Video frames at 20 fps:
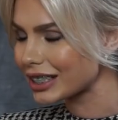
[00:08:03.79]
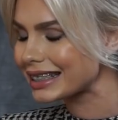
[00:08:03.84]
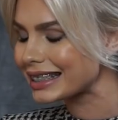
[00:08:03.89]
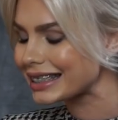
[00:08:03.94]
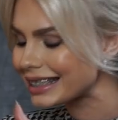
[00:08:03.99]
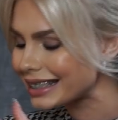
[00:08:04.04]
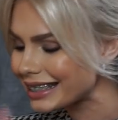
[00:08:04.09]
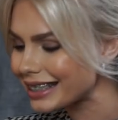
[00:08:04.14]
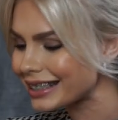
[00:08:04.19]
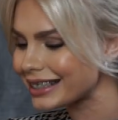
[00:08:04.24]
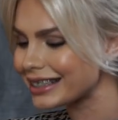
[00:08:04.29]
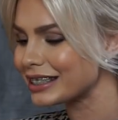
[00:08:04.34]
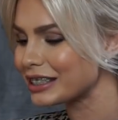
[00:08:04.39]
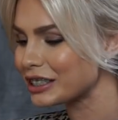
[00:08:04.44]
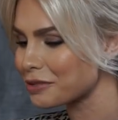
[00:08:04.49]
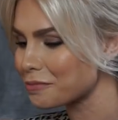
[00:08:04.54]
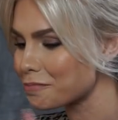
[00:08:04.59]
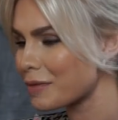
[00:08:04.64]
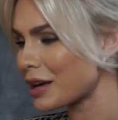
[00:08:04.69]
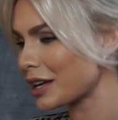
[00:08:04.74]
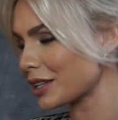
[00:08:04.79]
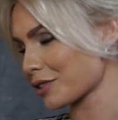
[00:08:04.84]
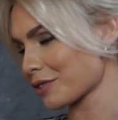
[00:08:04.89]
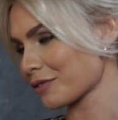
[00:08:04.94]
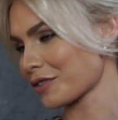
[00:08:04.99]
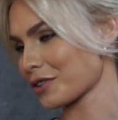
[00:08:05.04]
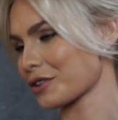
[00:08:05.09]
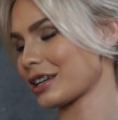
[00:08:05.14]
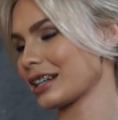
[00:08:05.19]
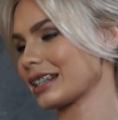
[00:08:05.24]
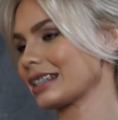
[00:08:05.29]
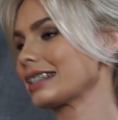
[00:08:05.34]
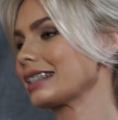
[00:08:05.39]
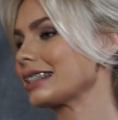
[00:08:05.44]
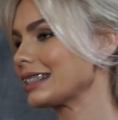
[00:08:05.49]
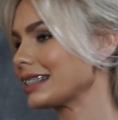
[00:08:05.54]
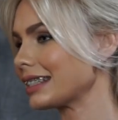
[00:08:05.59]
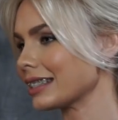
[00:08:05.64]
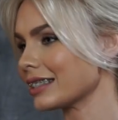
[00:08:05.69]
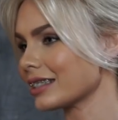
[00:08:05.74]
it sit in the base of our
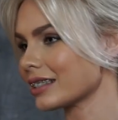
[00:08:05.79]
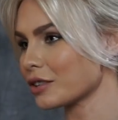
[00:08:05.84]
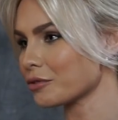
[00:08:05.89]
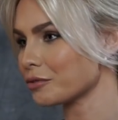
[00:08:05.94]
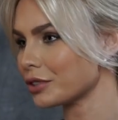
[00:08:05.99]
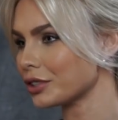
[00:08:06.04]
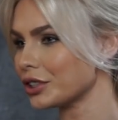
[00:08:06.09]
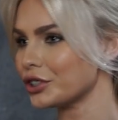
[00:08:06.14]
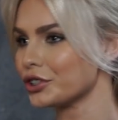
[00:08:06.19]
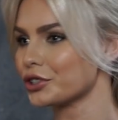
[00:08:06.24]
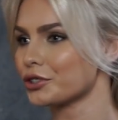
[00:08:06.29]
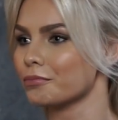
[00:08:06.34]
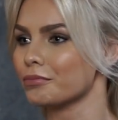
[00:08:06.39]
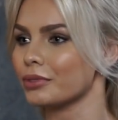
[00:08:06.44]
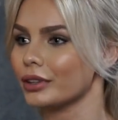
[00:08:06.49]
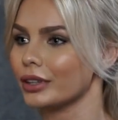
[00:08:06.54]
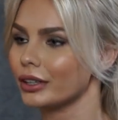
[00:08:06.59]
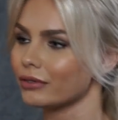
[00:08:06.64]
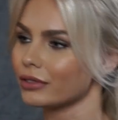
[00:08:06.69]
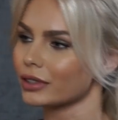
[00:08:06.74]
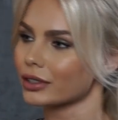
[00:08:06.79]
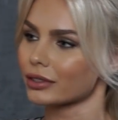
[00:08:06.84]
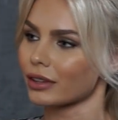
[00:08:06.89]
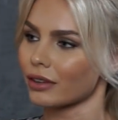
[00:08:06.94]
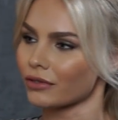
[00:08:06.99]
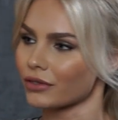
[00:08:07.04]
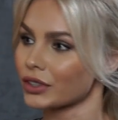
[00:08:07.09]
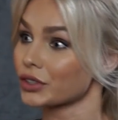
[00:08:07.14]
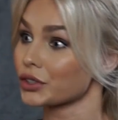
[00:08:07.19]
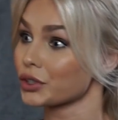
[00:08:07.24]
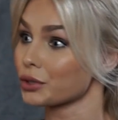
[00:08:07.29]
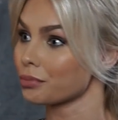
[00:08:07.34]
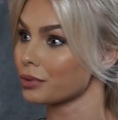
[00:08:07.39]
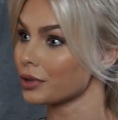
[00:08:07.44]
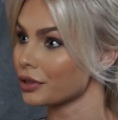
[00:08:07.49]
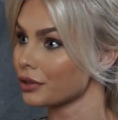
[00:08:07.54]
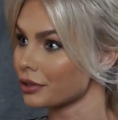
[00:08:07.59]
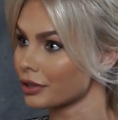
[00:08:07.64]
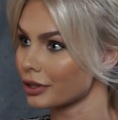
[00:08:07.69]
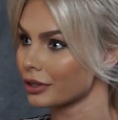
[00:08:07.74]
existence that we need to believe in something
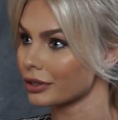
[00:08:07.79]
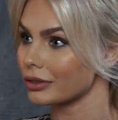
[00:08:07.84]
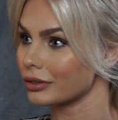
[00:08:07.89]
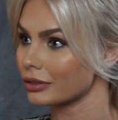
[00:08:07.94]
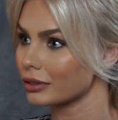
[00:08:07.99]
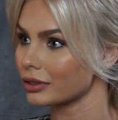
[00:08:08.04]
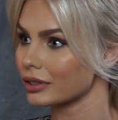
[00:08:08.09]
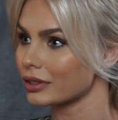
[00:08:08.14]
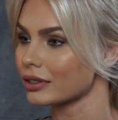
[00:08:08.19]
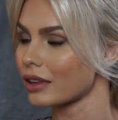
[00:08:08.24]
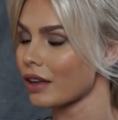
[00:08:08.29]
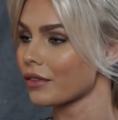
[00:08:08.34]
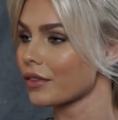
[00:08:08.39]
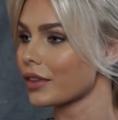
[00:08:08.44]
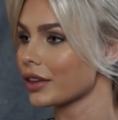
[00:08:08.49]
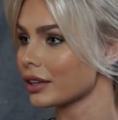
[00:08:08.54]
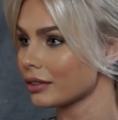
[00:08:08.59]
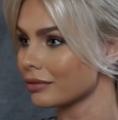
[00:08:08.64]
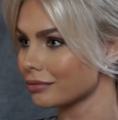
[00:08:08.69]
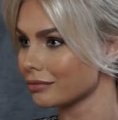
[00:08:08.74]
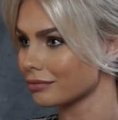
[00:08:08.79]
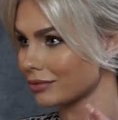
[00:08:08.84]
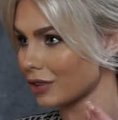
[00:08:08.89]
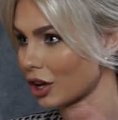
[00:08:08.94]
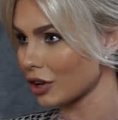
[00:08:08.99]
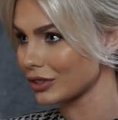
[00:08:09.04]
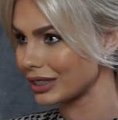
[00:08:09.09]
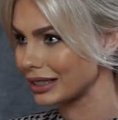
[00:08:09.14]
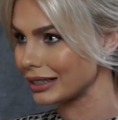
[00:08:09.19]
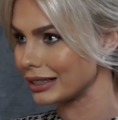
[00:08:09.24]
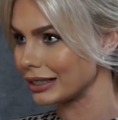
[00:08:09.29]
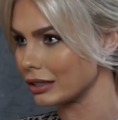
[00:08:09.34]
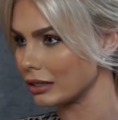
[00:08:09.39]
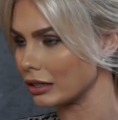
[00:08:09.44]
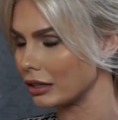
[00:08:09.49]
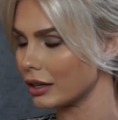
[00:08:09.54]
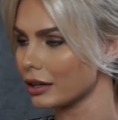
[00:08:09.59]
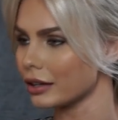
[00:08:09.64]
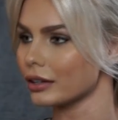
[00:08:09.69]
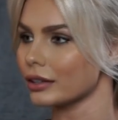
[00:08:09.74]
superior, something not
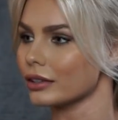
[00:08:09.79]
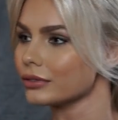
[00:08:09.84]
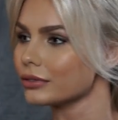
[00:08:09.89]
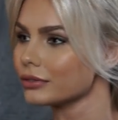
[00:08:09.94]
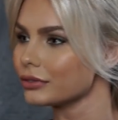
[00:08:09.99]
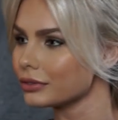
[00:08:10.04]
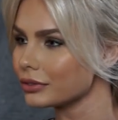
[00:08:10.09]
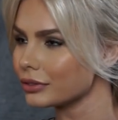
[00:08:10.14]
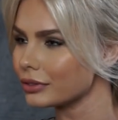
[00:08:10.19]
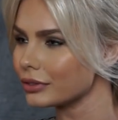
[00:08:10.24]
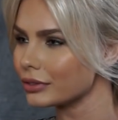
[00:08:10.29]
seen on earth?